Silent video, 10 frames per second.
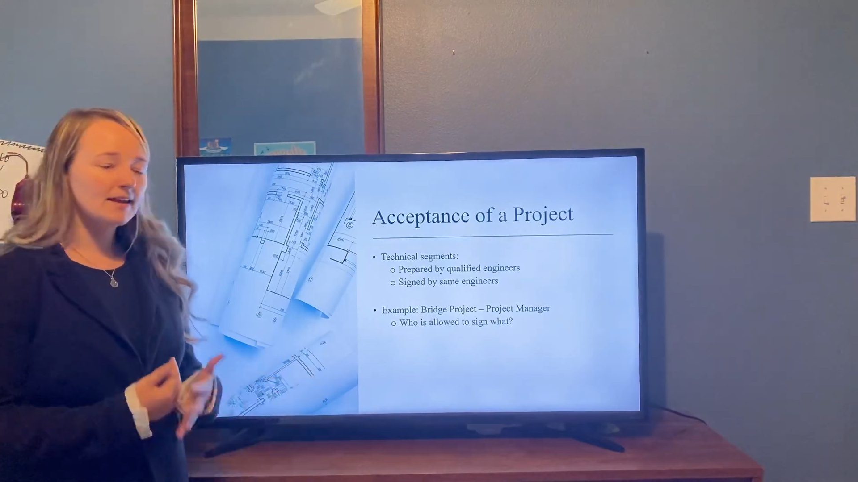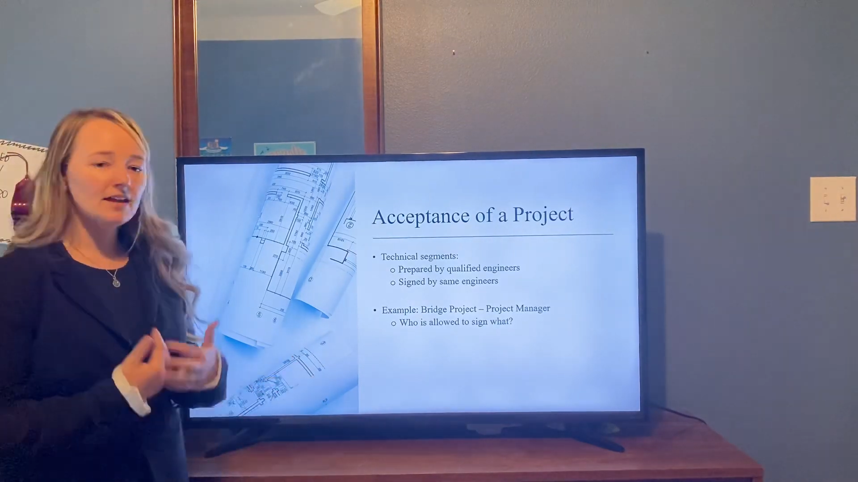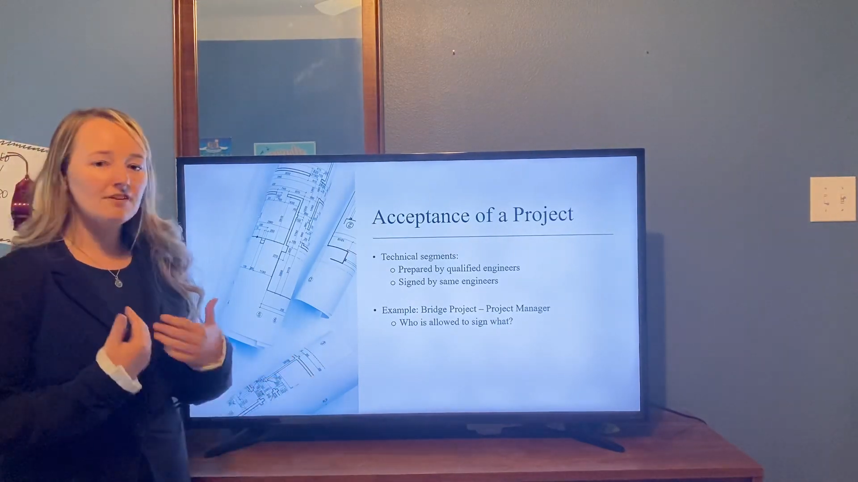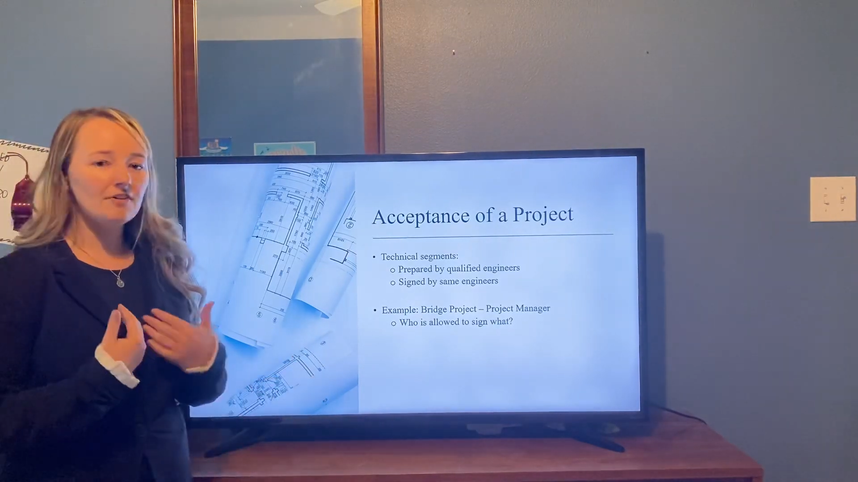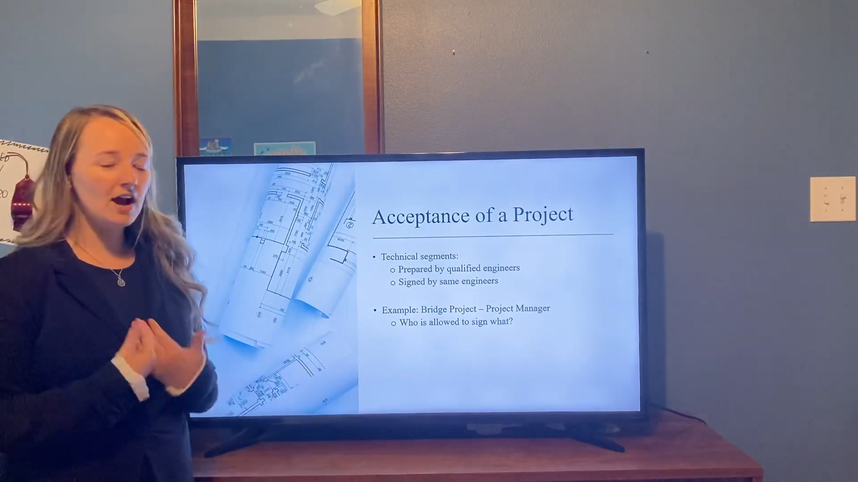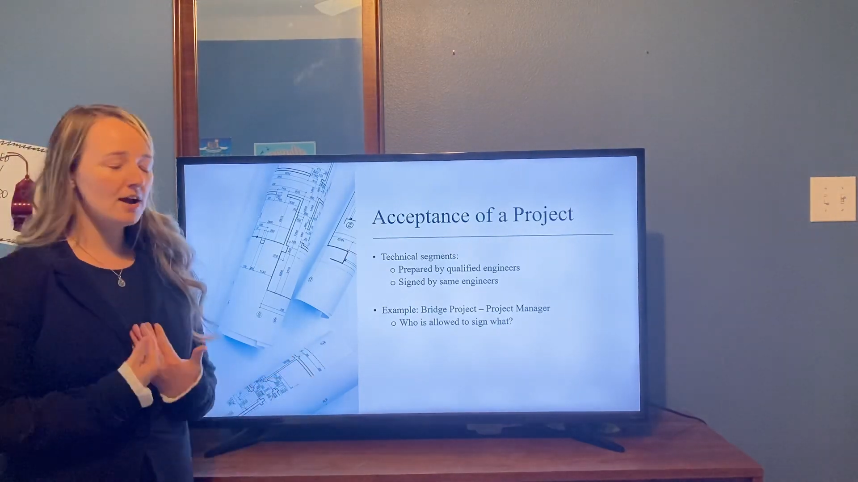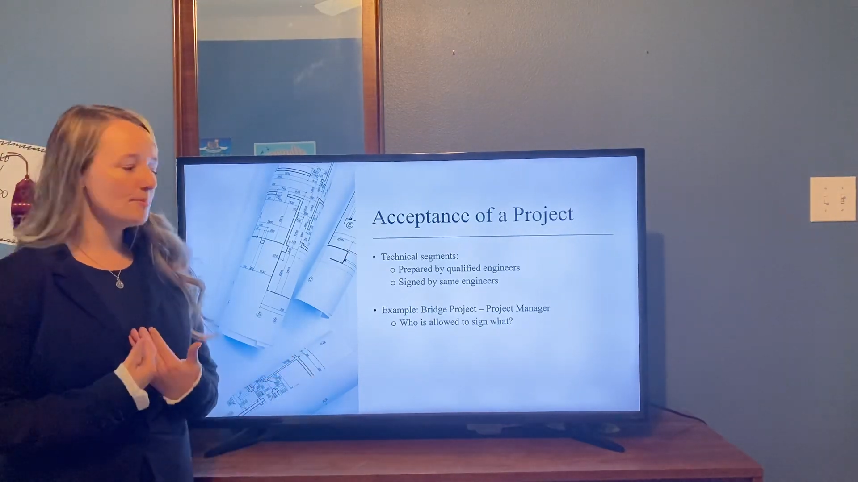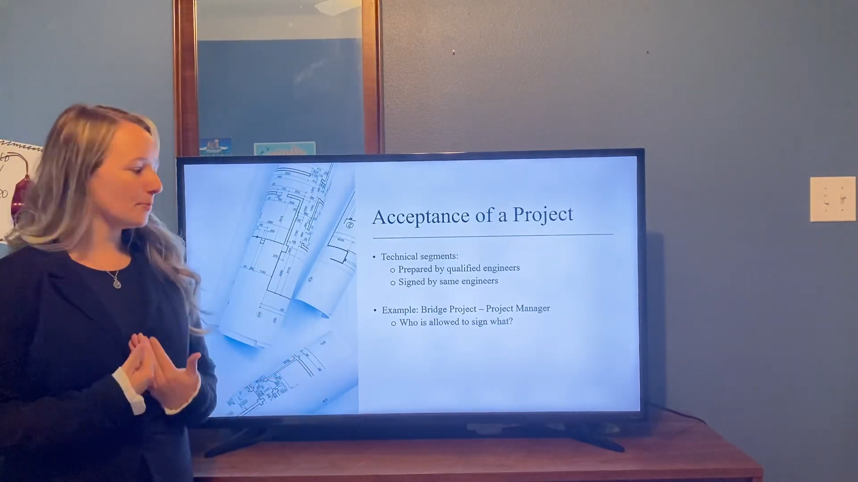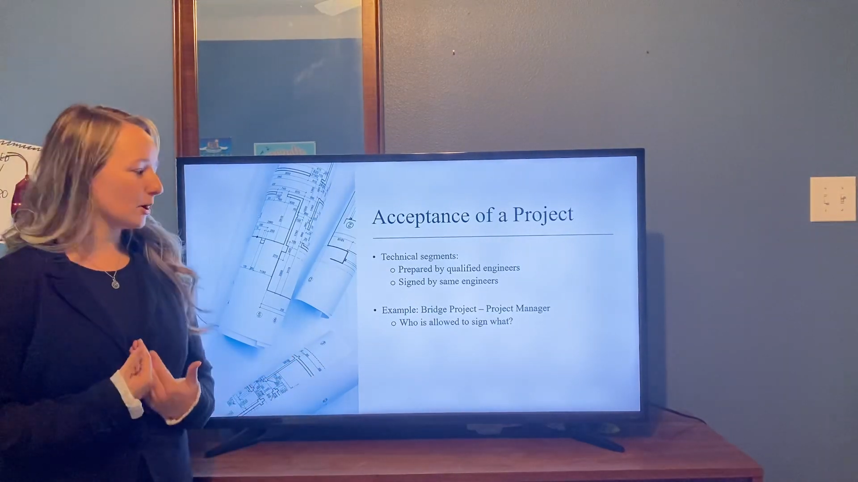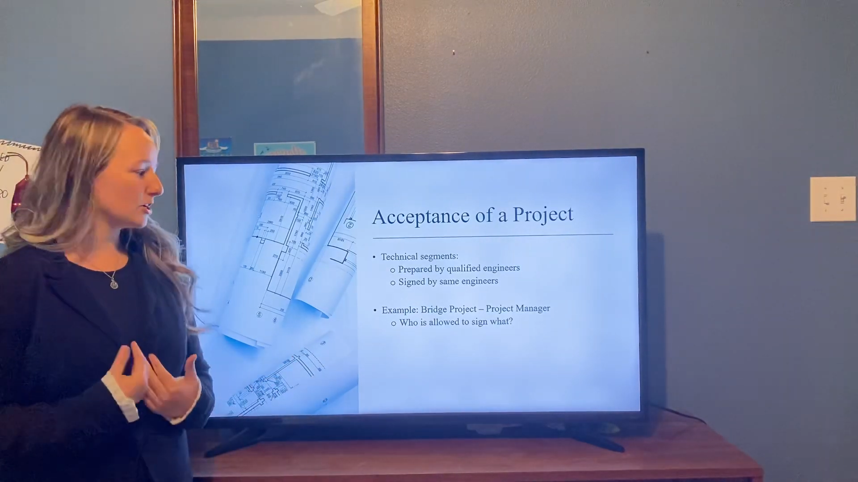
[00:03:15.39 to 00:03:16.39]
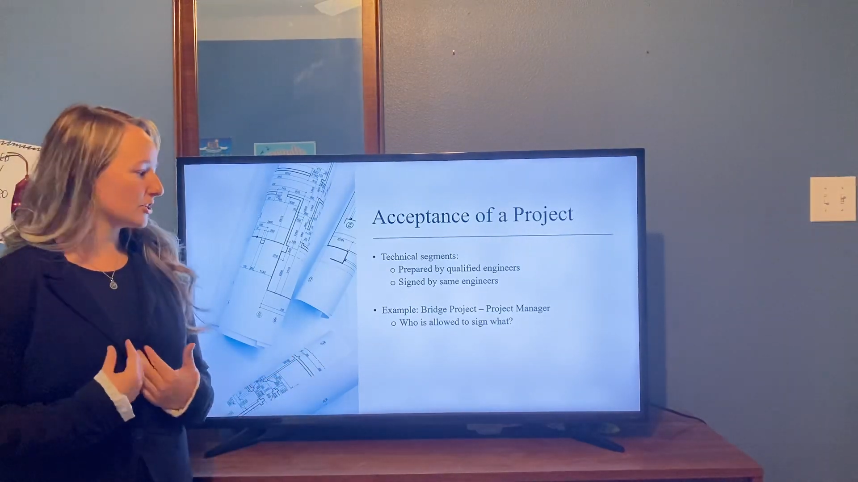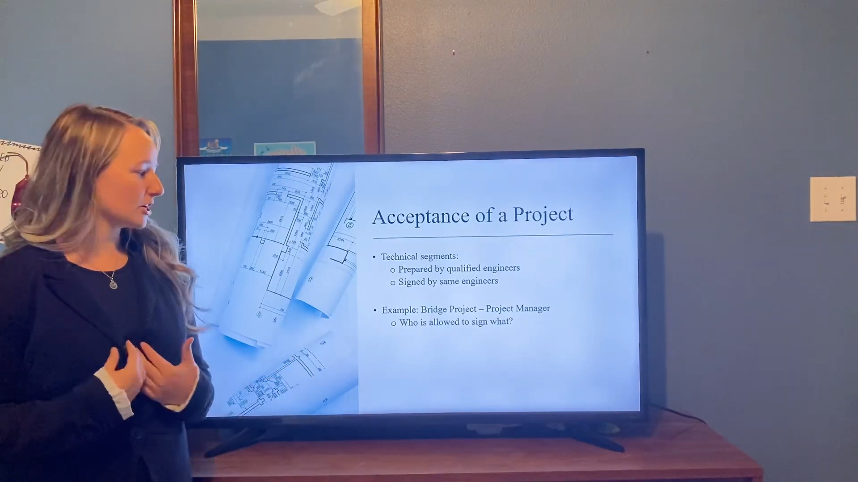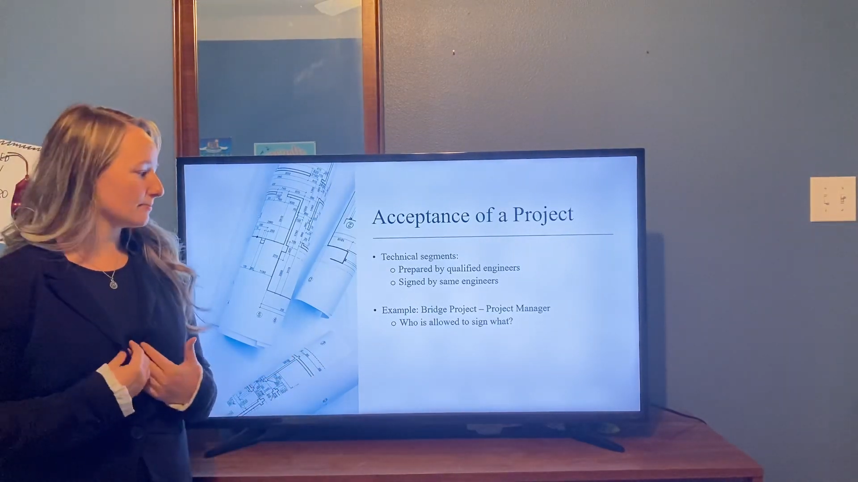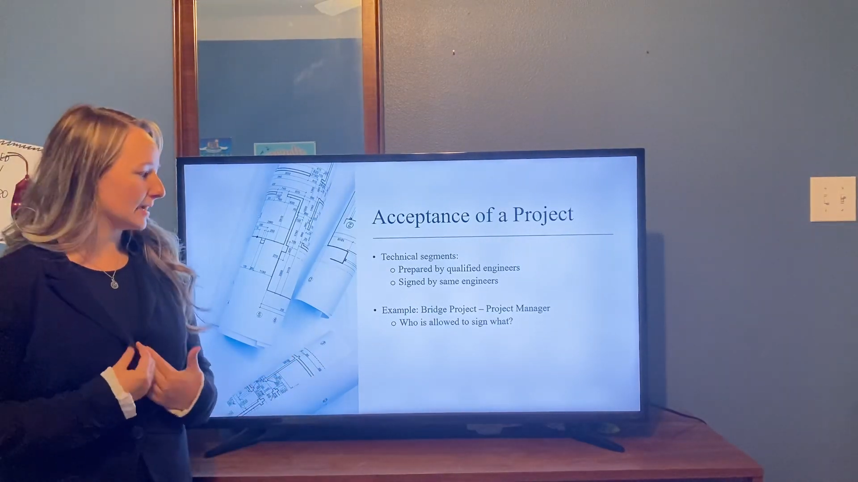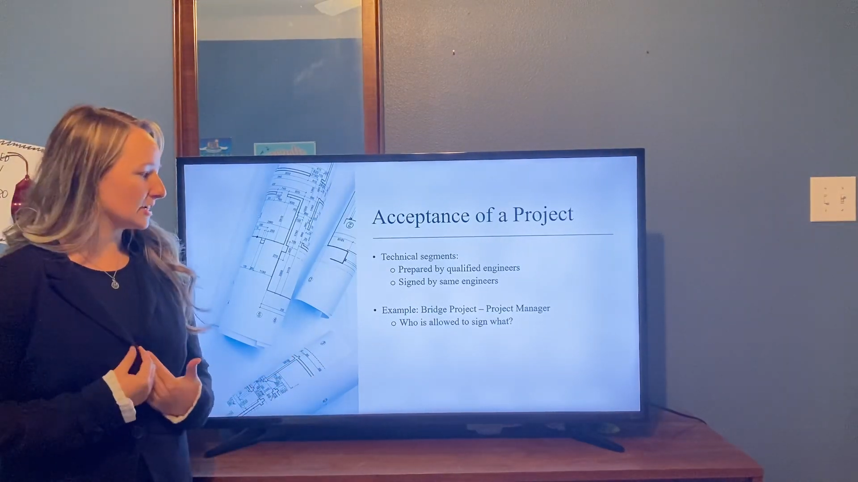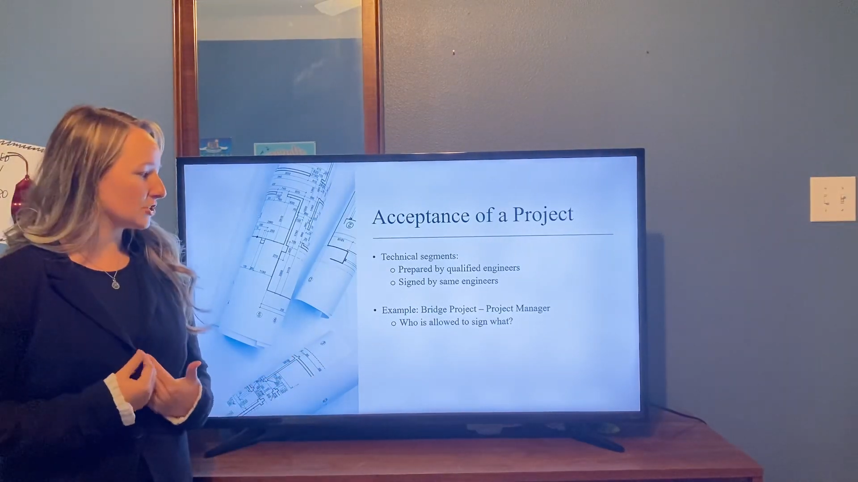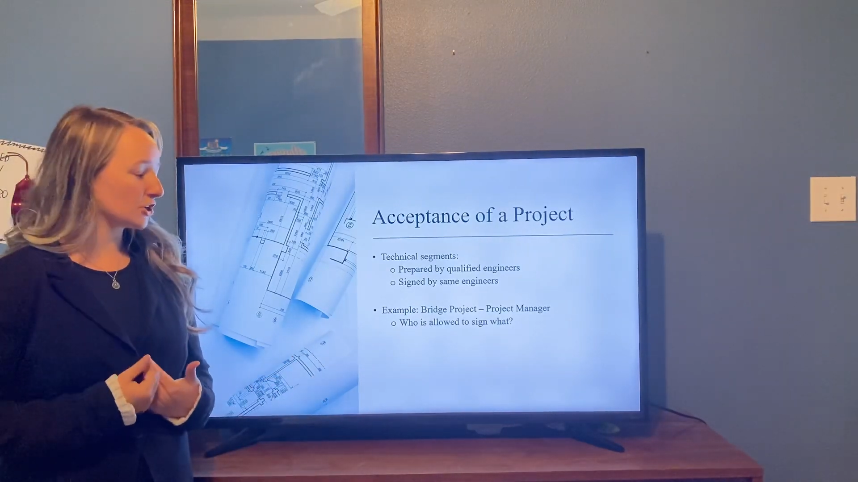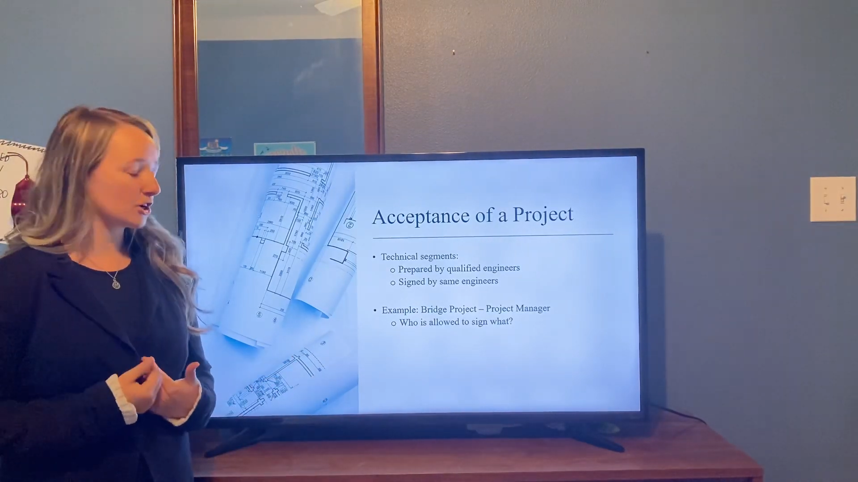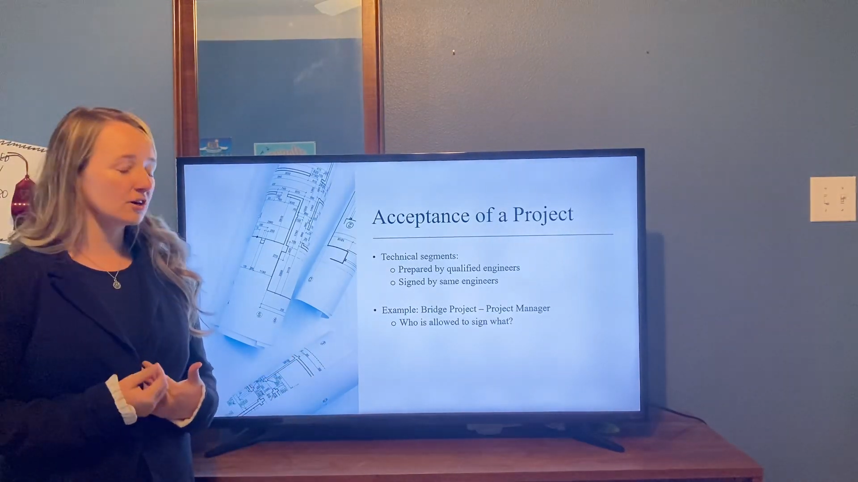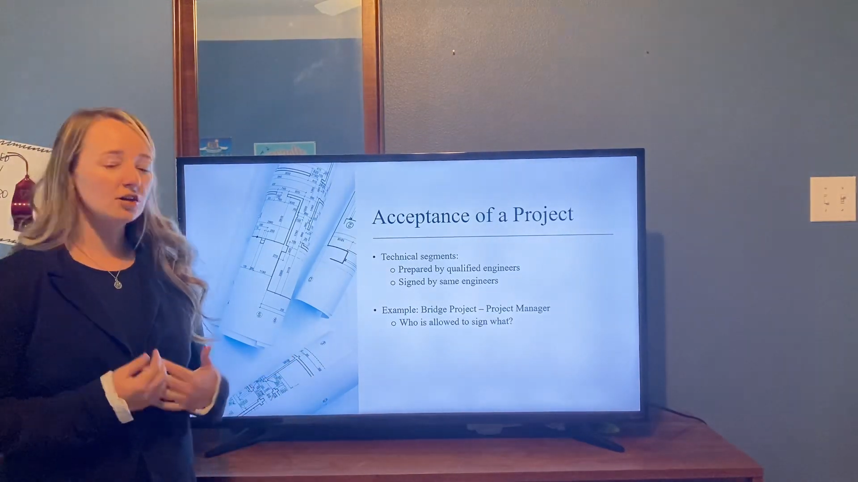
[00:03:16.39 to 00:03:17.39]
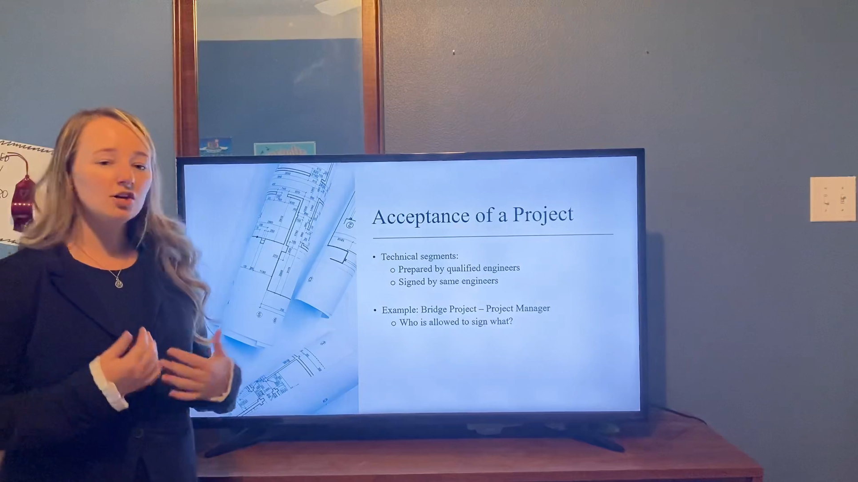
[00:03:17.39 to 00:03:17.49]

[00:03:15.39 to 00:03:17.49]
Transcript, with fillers: If I'm a project manager,